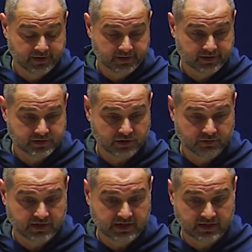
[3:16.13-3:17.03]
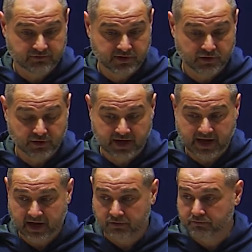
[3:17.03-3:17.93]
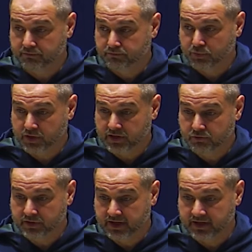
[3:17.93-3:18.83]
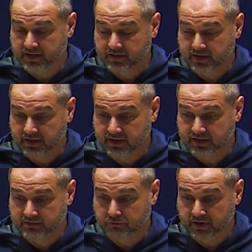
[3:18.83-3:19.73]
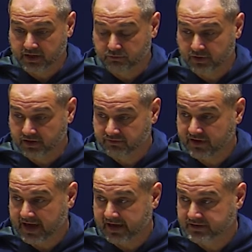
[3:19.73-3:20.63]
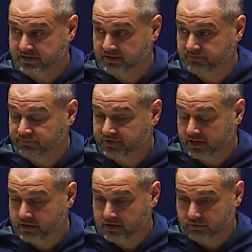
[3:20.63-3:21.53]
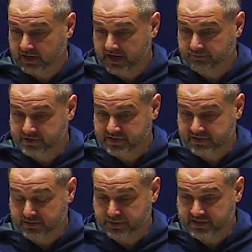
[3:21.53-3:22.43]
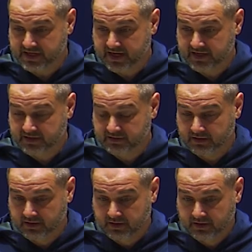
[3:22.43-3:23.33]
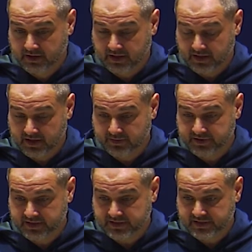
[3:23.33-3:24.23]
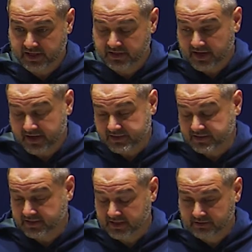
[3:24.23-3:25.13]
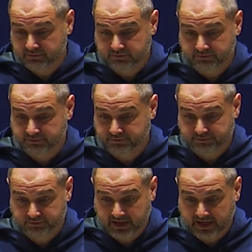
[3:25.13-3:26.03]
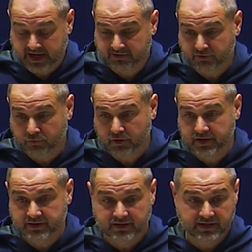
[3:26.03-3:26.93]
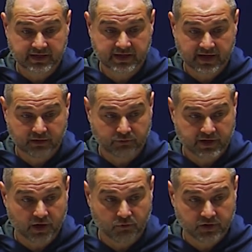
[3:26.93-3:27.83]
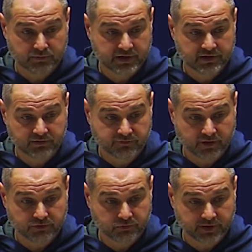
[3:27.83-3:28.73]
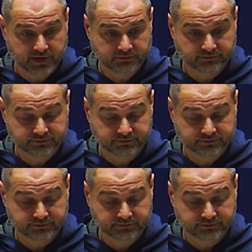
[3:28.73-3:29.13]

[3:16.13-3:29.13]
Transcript: And so we need to figure it out pretty quick and, and get to winning really fast. And we have Mississippi State Uh, coming this Sunday. It's a team that hasn't won in the league yet. We don't want to be their first win.